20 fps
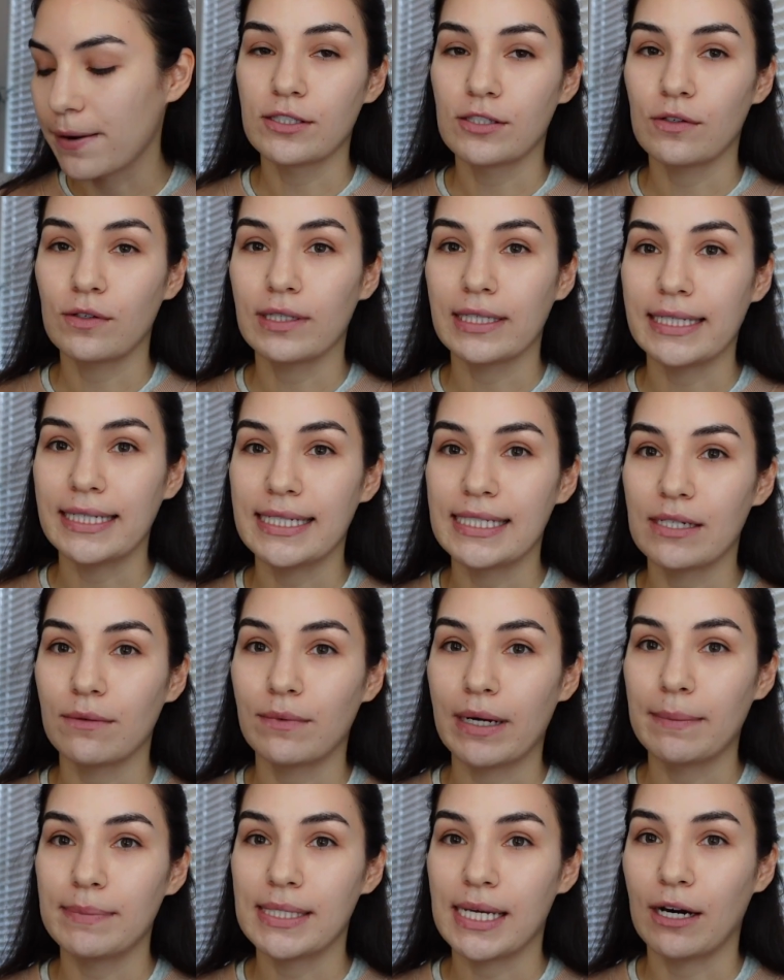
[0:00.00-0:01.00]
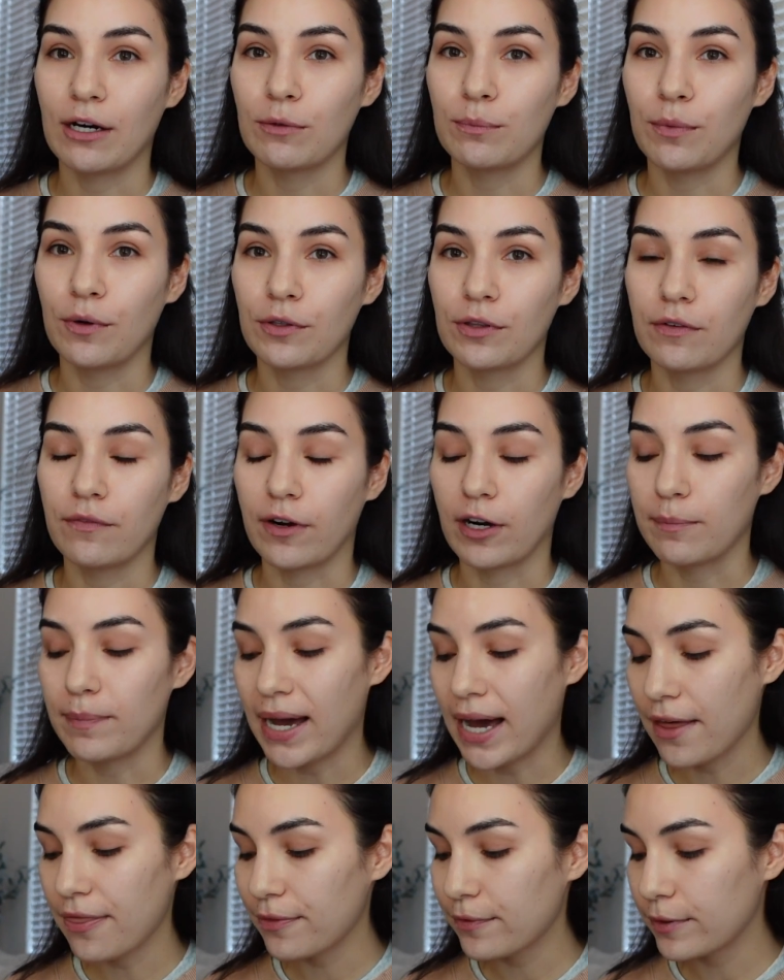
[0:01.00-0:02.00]
I also cleaned and wiped down both of our
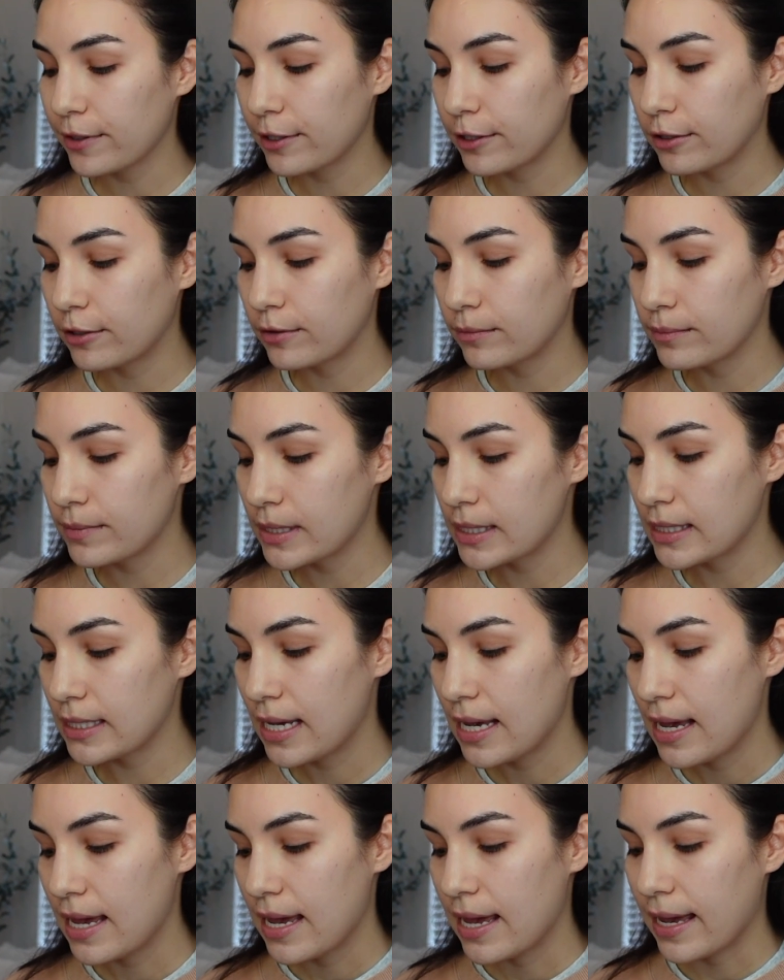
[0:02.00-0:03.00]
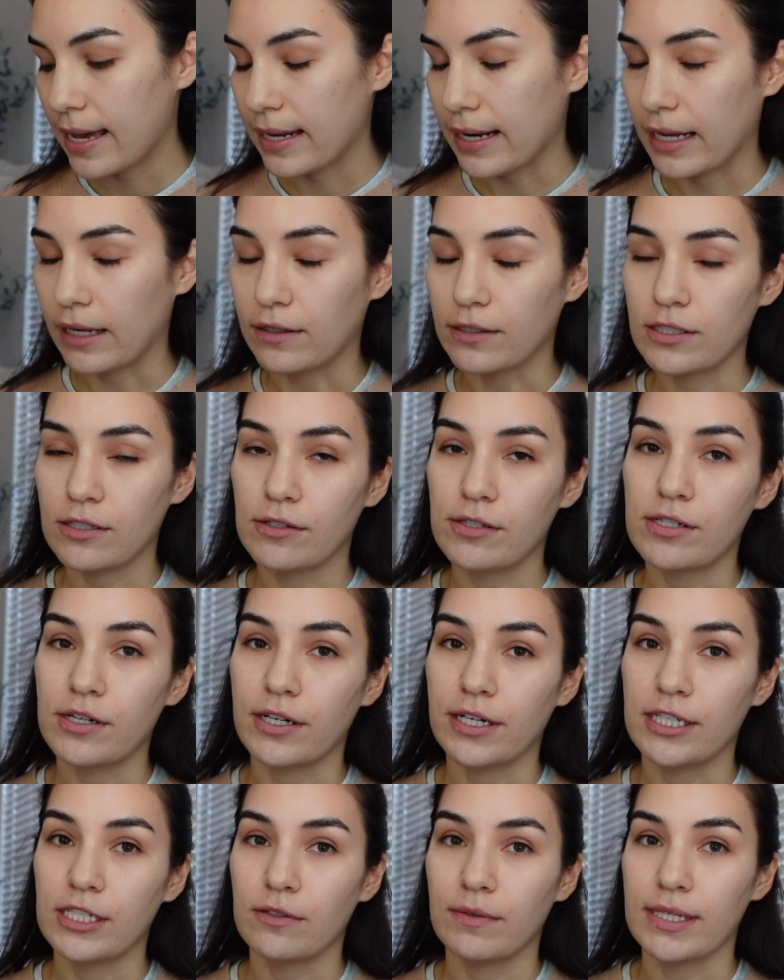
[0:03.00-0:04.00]
bathrooms, and I also
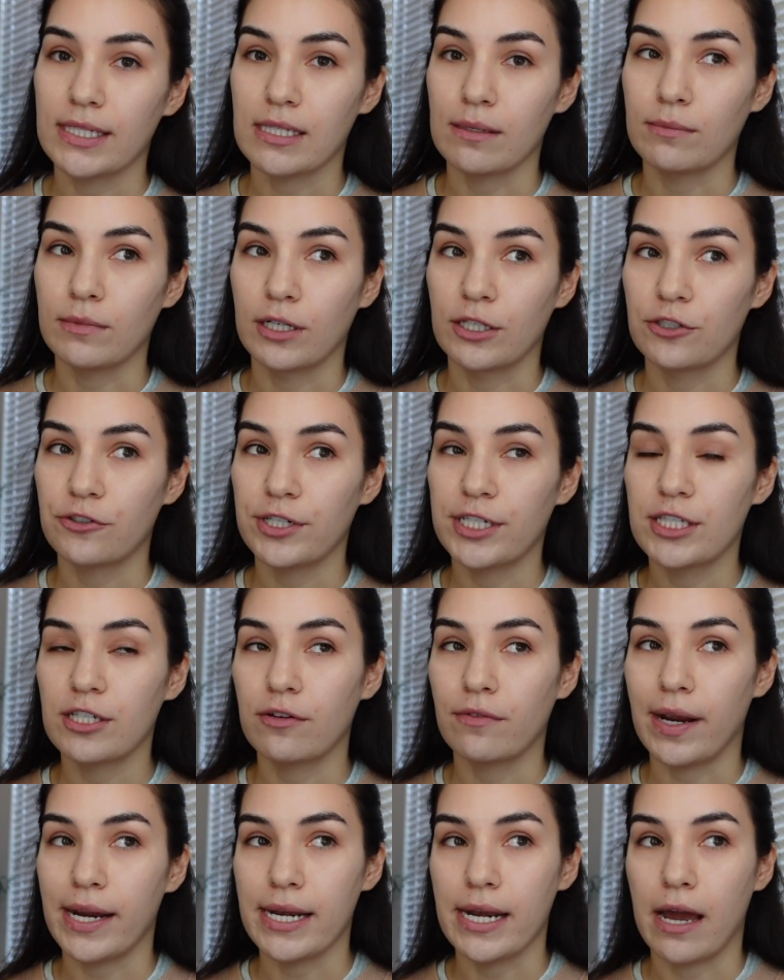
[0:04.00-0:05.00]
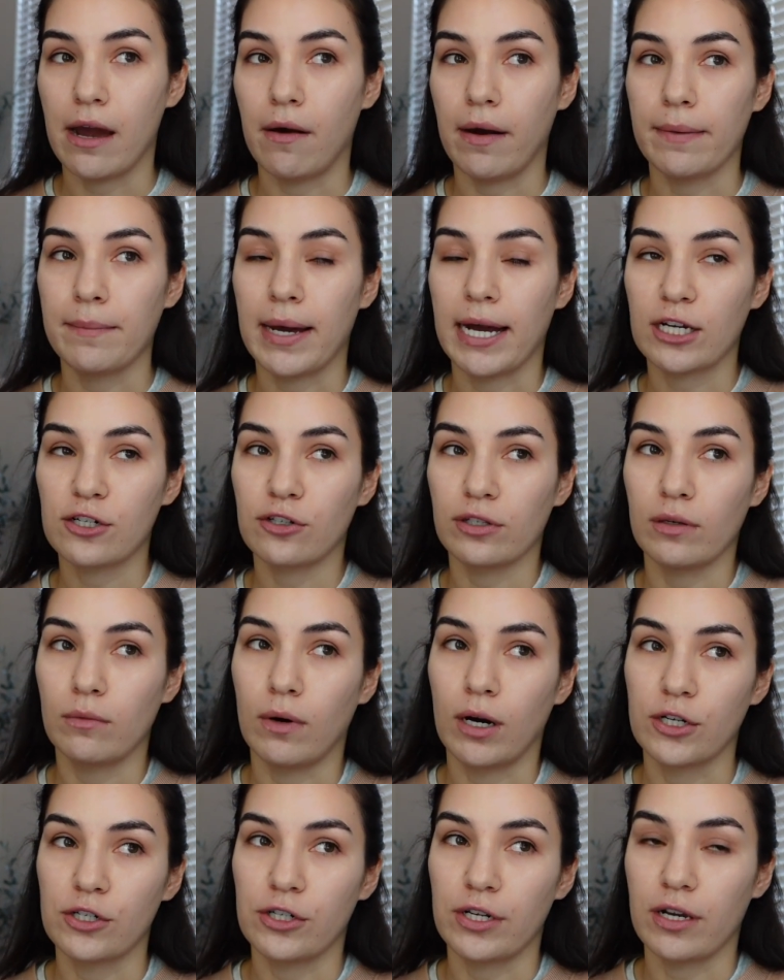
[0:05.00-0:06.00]
started doing some laundry. So right now I'm actually
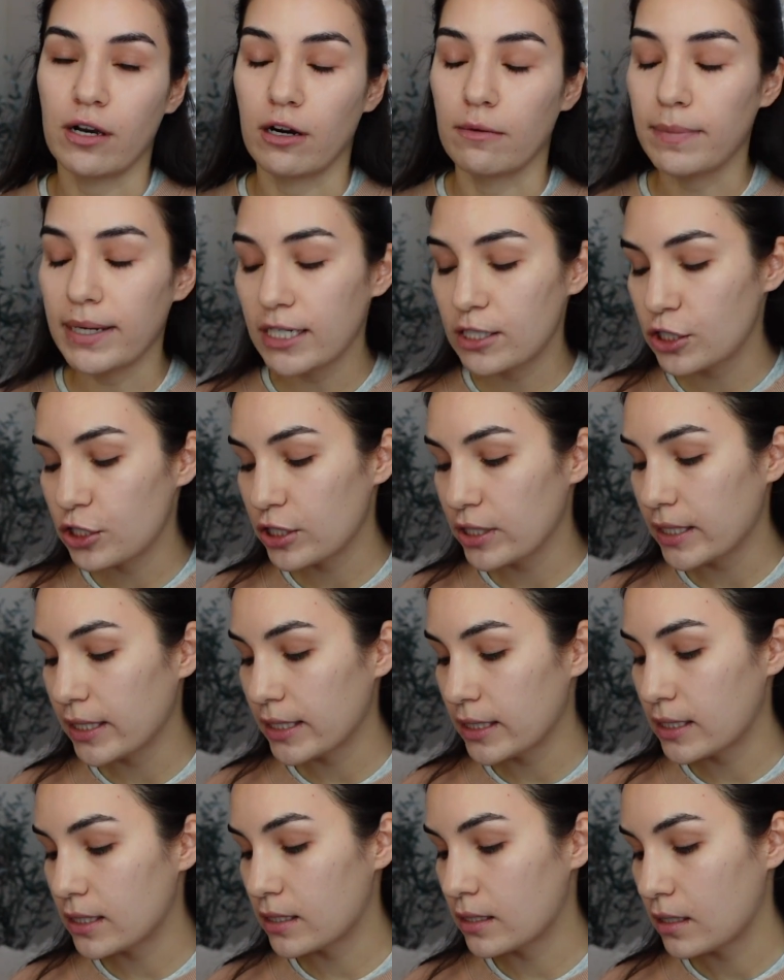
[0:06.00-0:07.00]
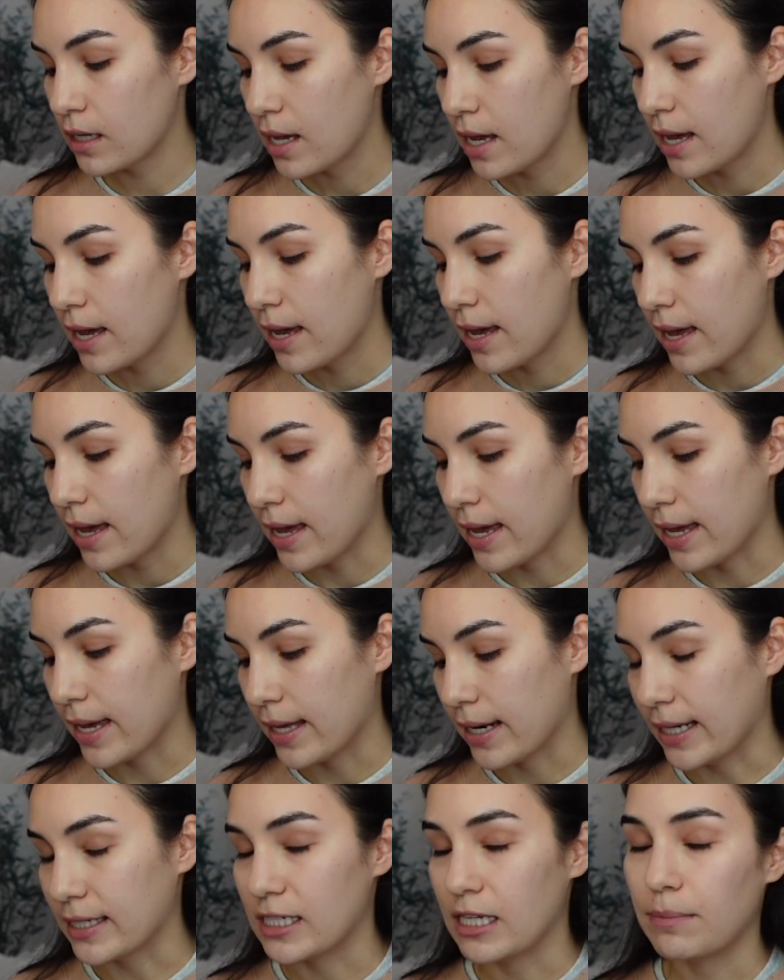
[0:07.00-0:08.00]
washing our bed sheets
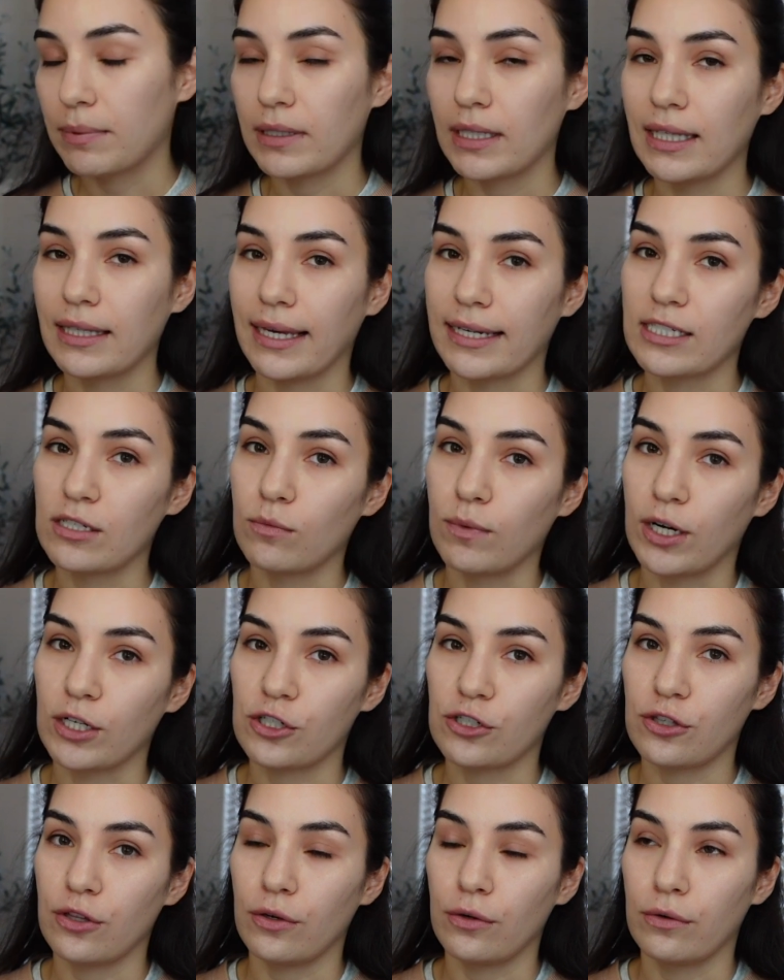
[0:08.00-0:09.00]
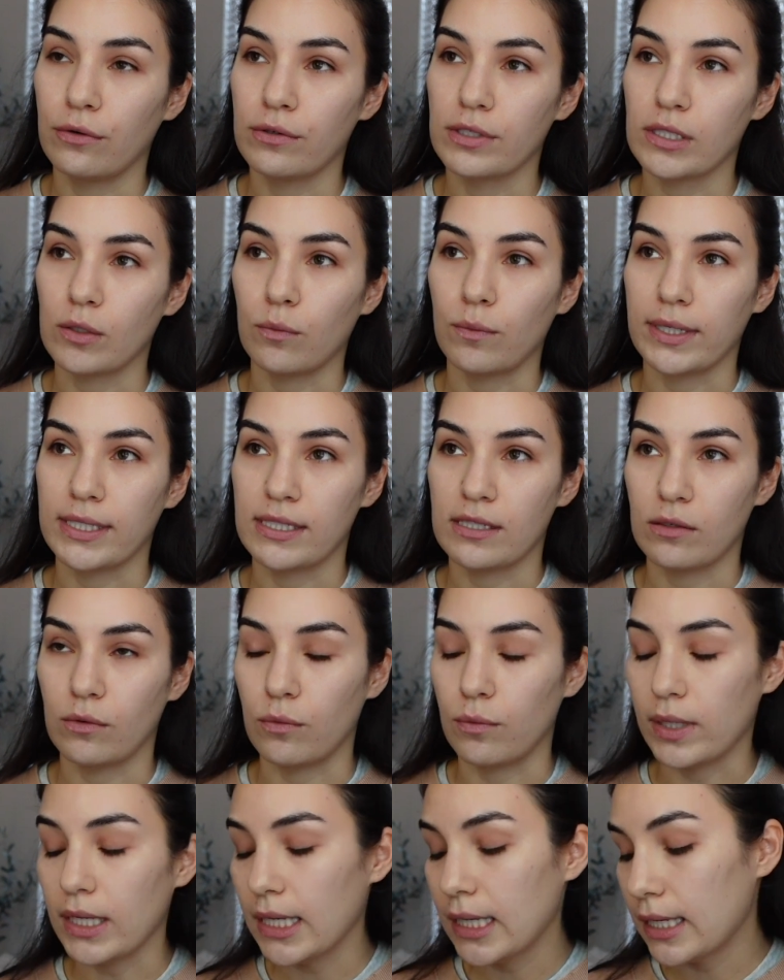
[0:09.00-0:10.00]
and I typically like to watch those once a
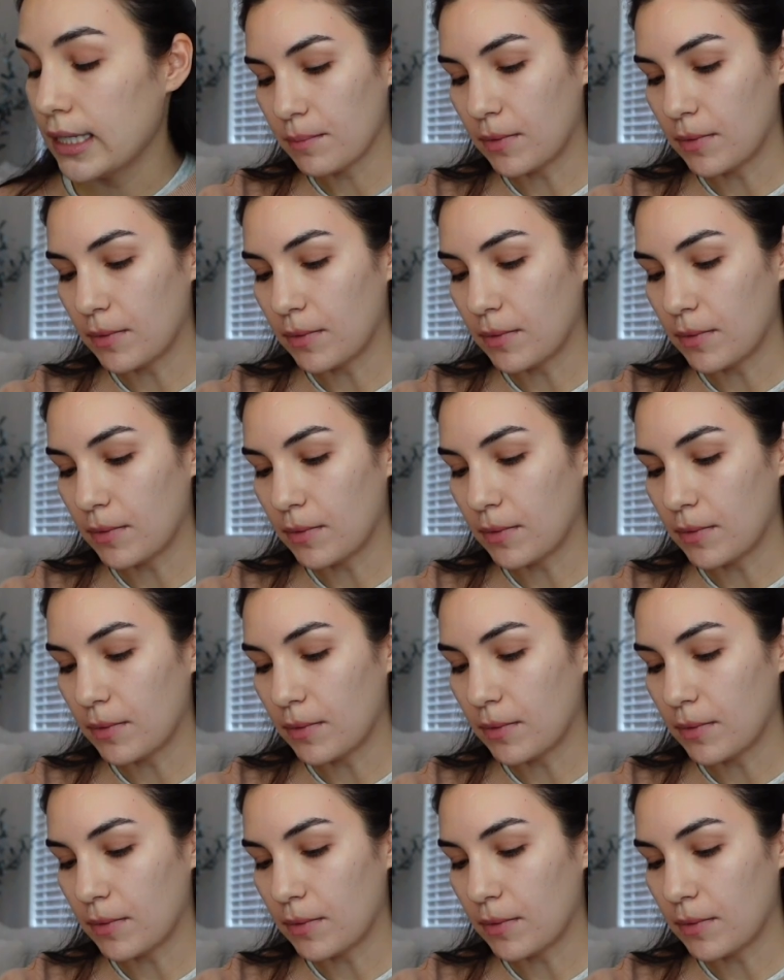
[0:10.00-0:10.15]
week.